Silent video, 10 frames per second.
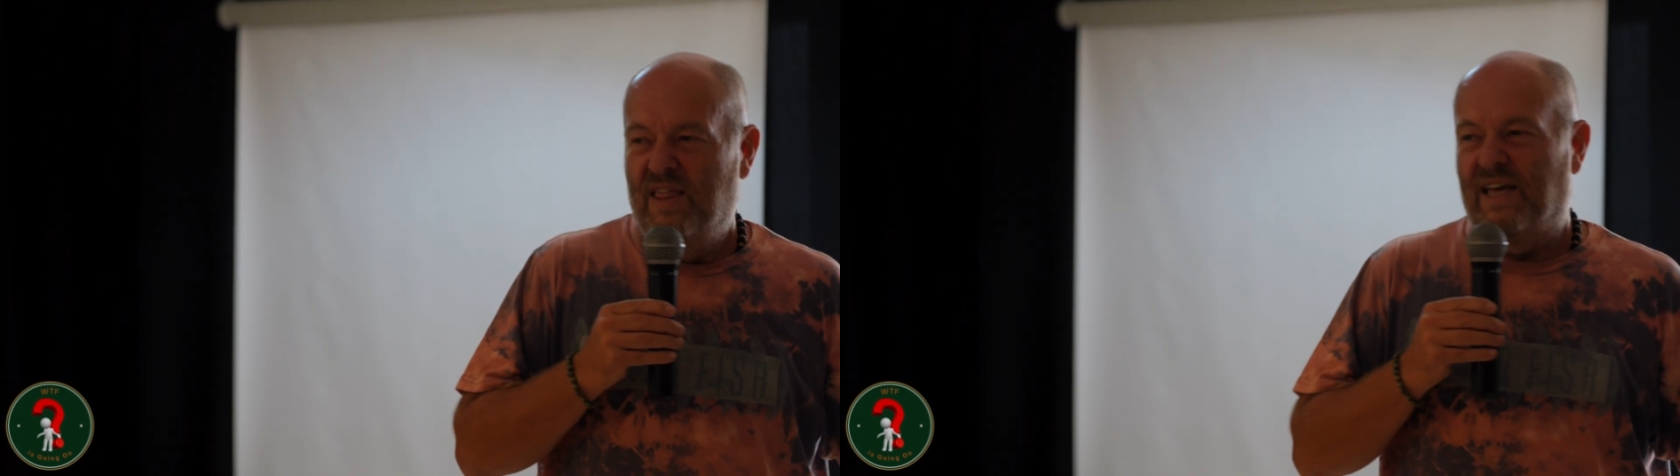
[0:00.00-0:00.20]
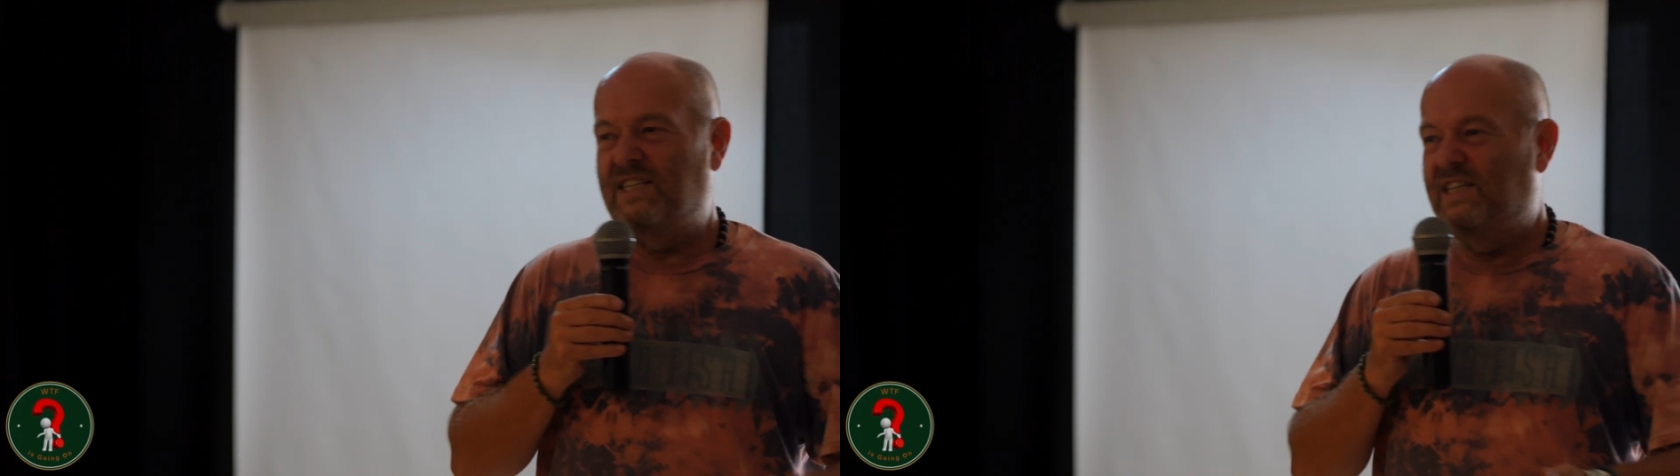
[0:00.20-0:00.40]

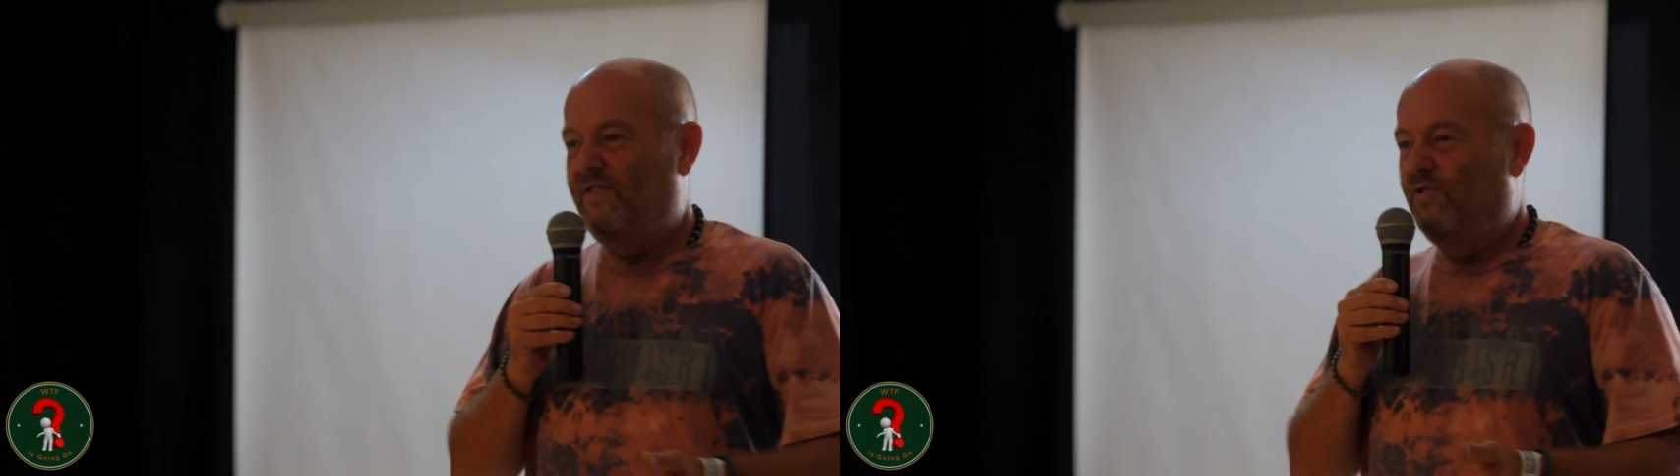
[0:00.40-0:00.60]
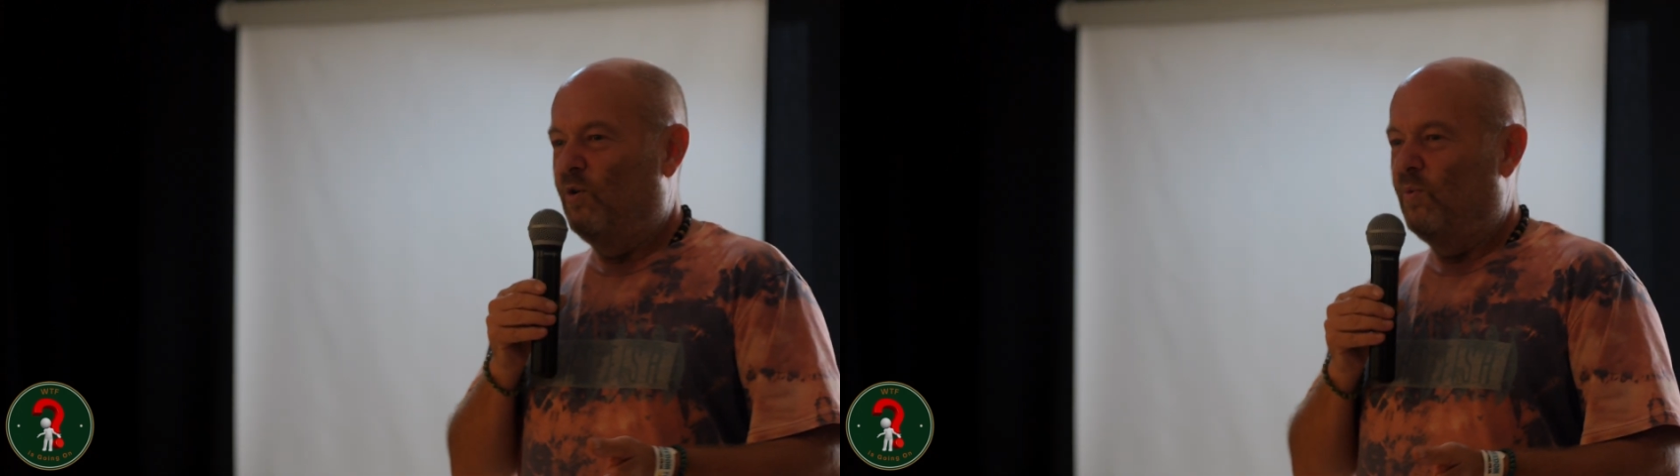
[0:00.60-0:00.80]
That's a
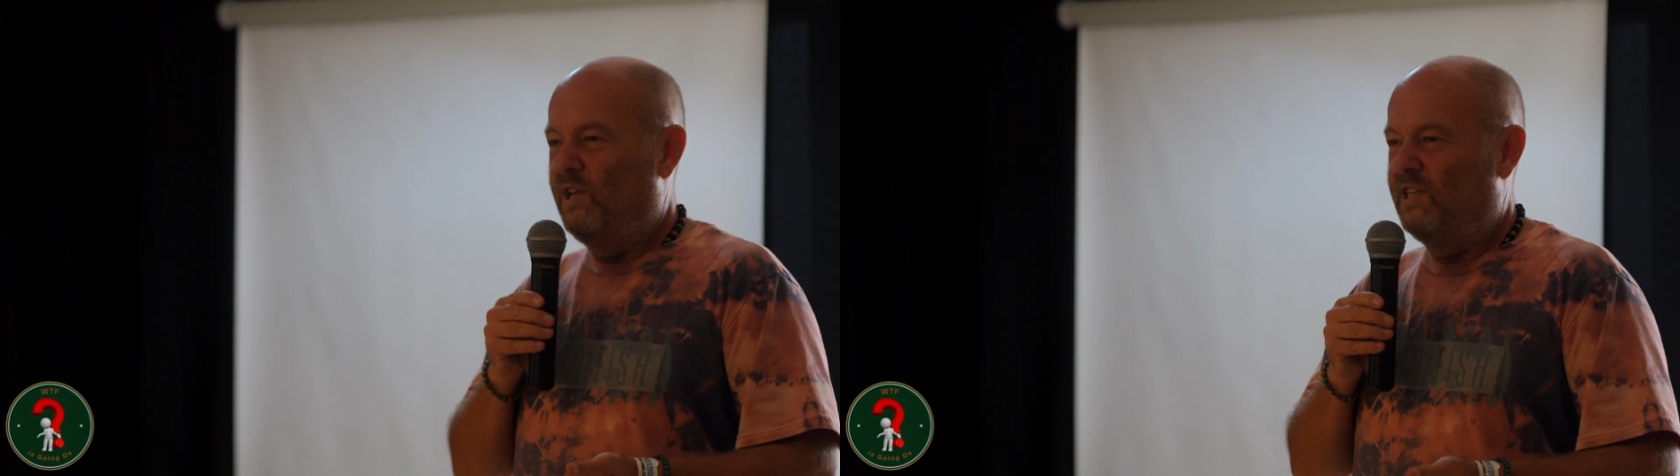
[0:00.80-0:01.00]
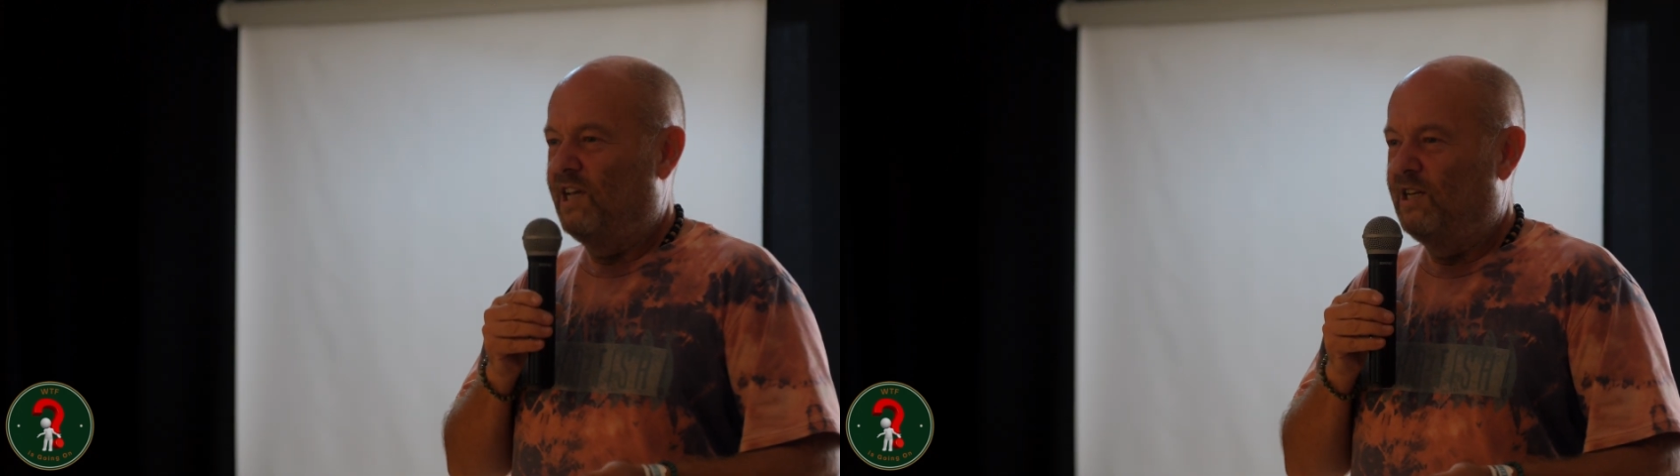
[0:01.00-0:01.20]
difficult
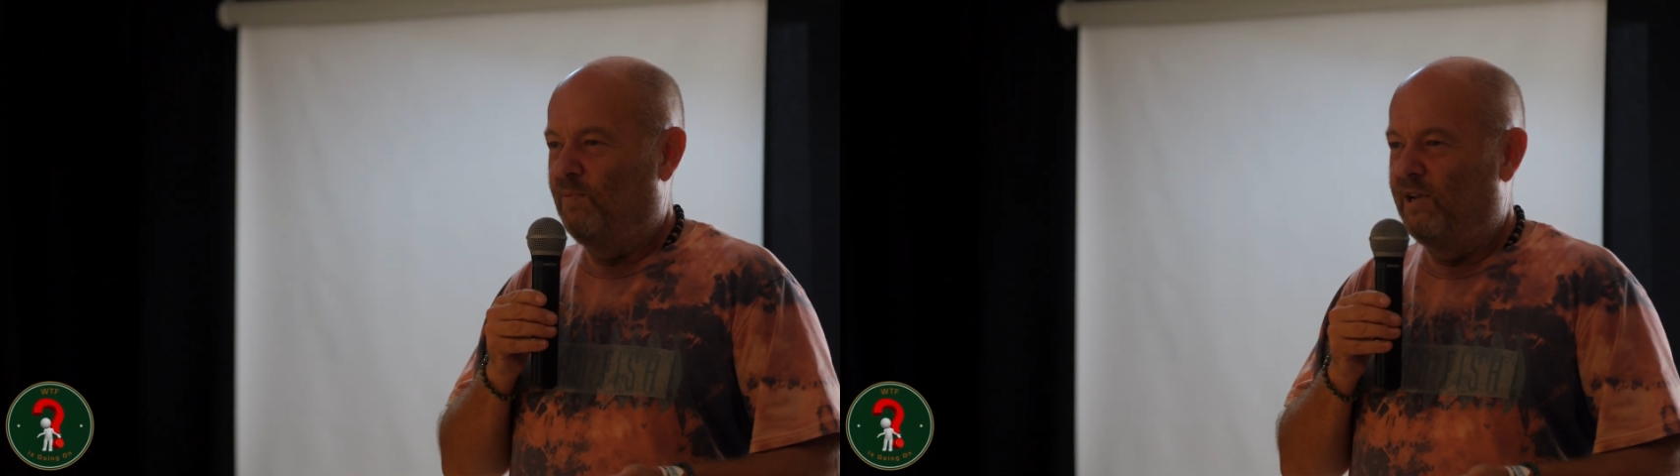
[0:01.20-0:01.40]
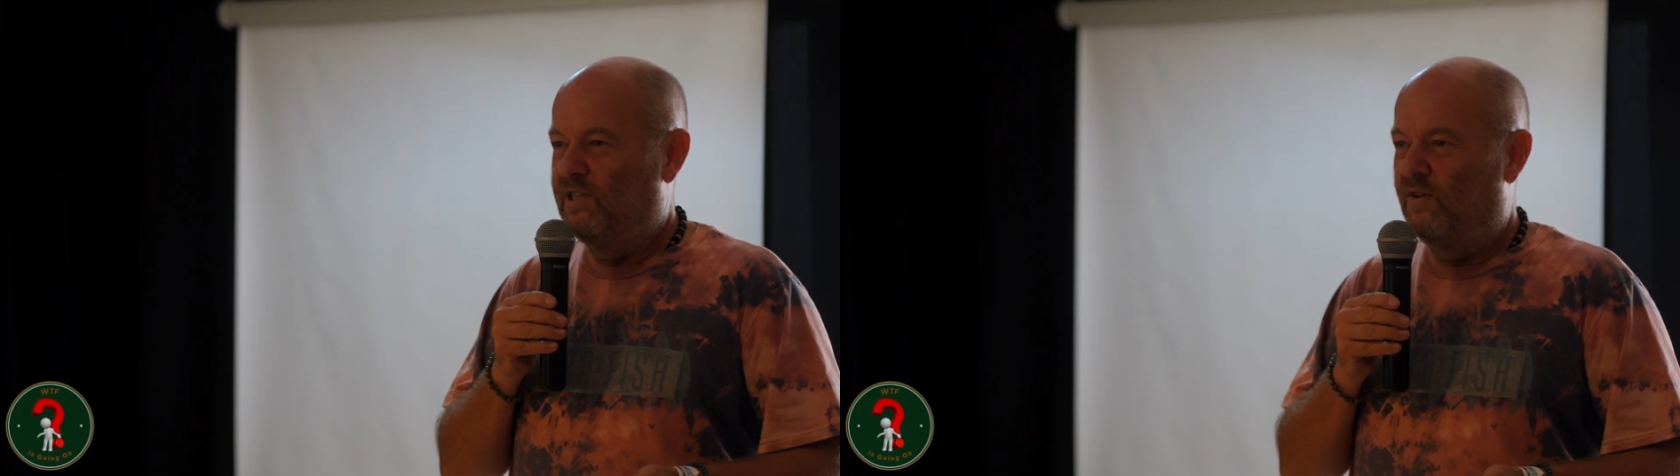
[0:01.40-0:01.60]
when you say to a
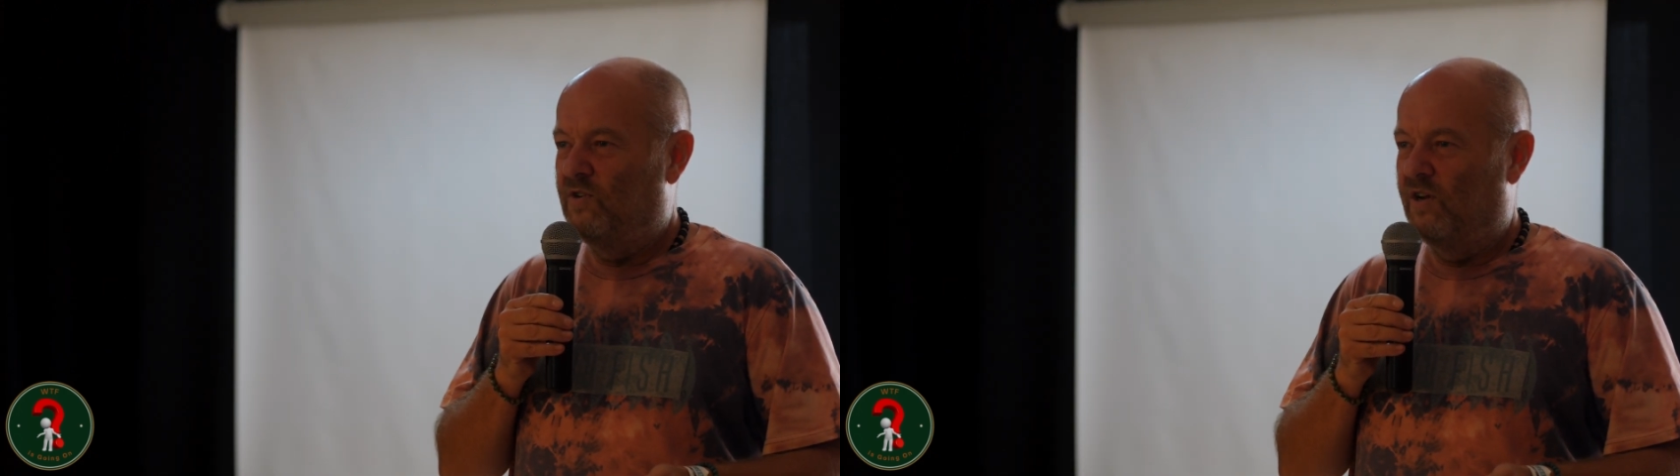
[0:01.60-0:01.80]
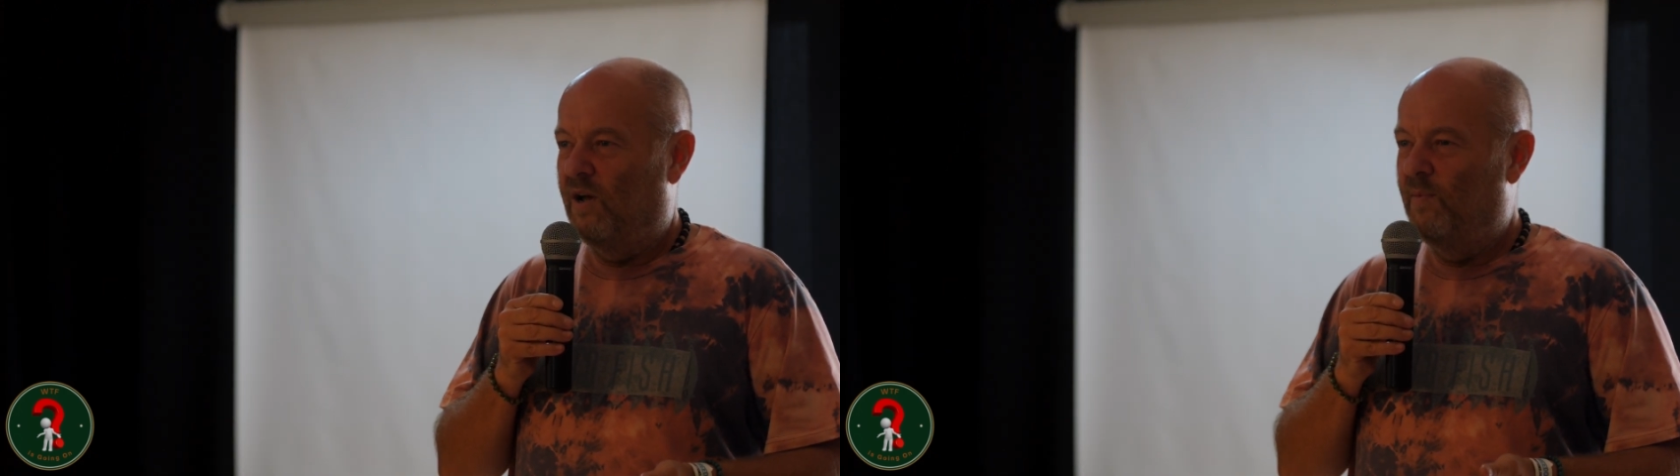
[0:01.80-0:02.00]
police
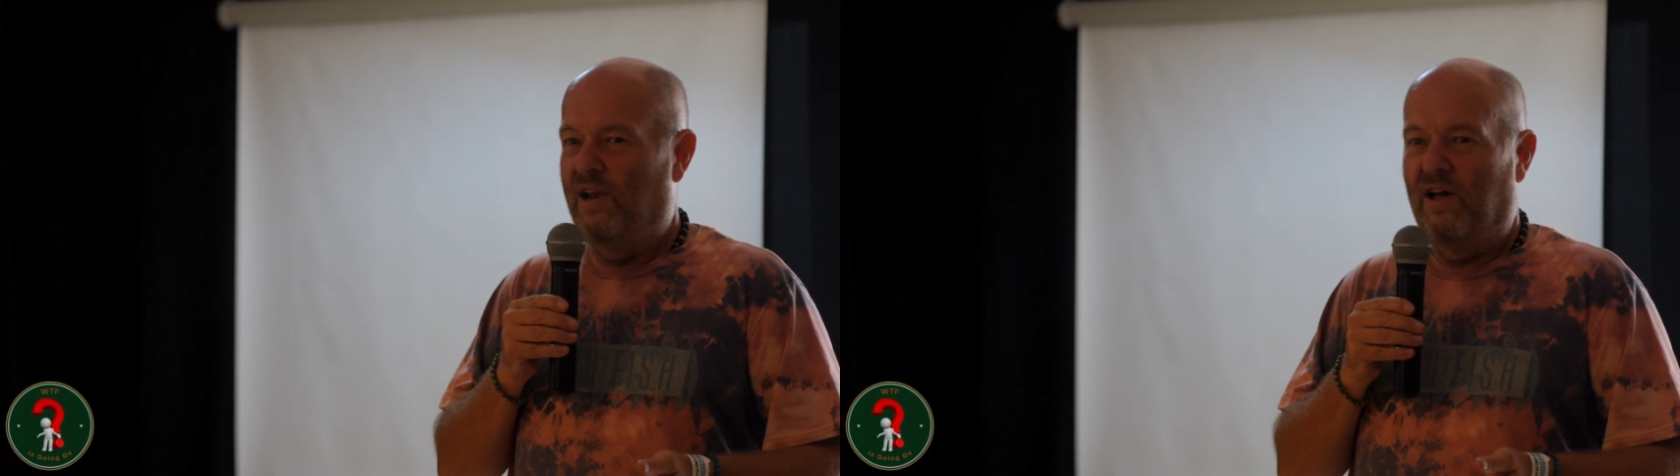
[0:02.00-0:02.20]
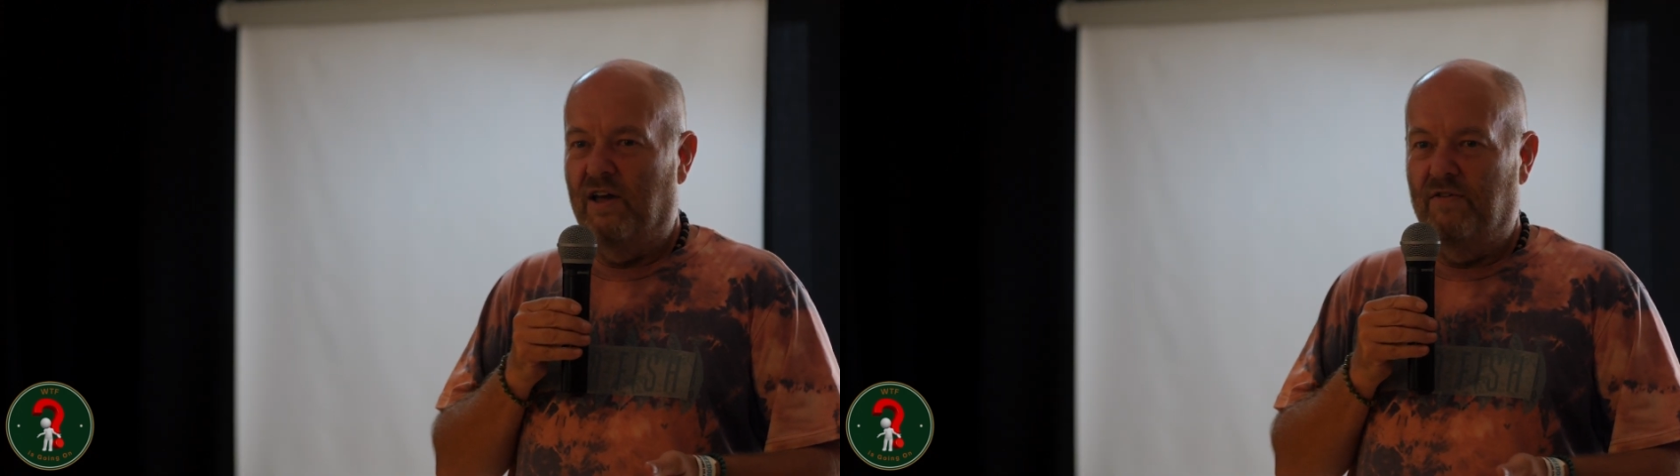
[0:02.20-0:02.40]
officer, I'm
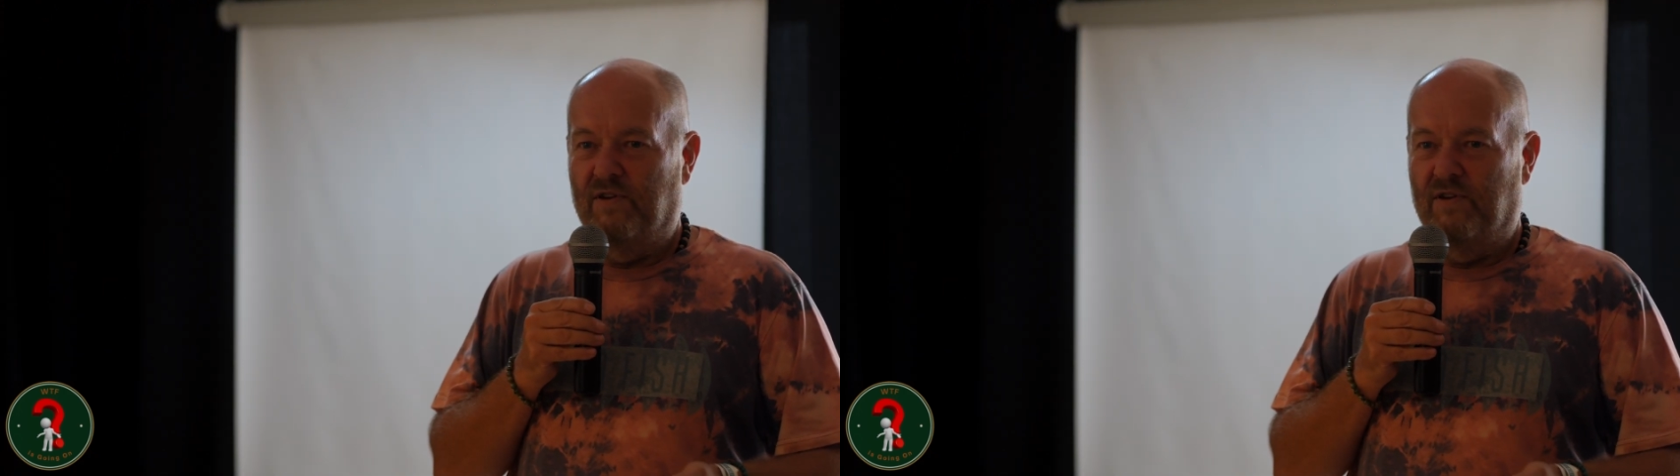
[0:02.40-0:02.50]
alive,